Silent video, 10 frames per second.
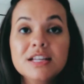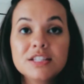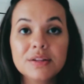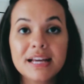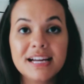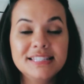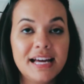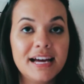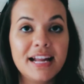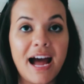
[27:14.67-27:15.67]
So like I
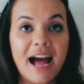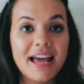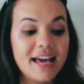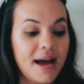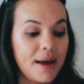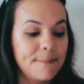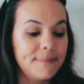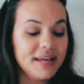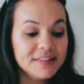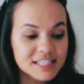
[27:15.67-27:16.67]
said, I
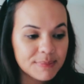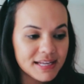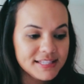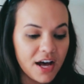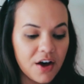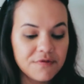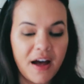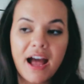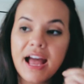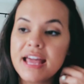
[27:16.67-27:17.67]
made this myself.
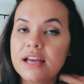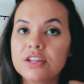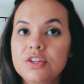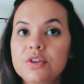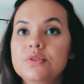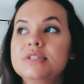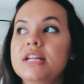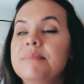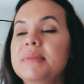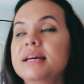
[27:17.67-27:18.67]
I
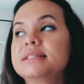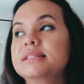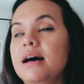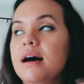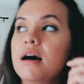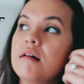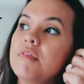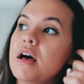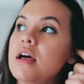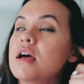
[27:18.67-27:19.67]
used a mix
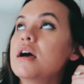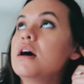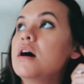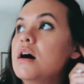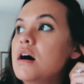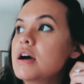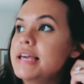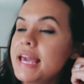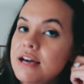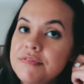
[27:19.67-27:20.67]
of
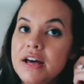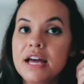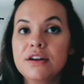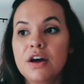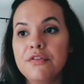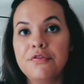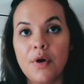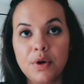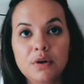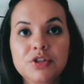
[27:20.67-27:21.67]
Canva and
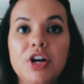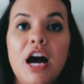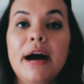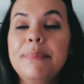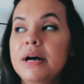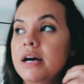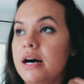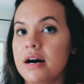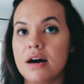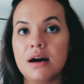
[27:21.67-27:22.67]
Photoshop
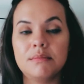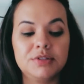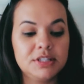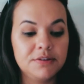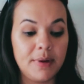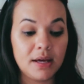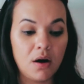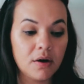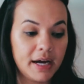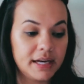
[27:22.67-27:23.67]
um, just to make it
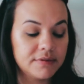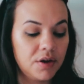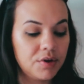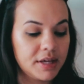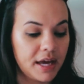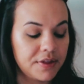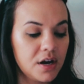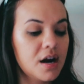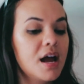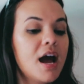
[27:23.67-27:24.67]
all kind of go
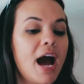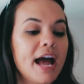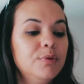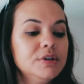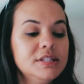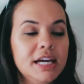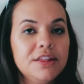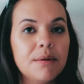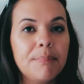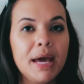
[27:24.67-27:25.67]
together. I will say
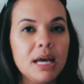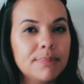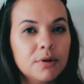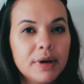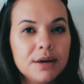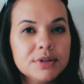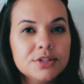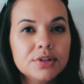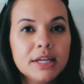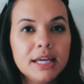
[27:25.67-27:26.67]
the paperweight
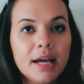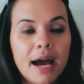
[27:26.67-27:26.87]
was tricky.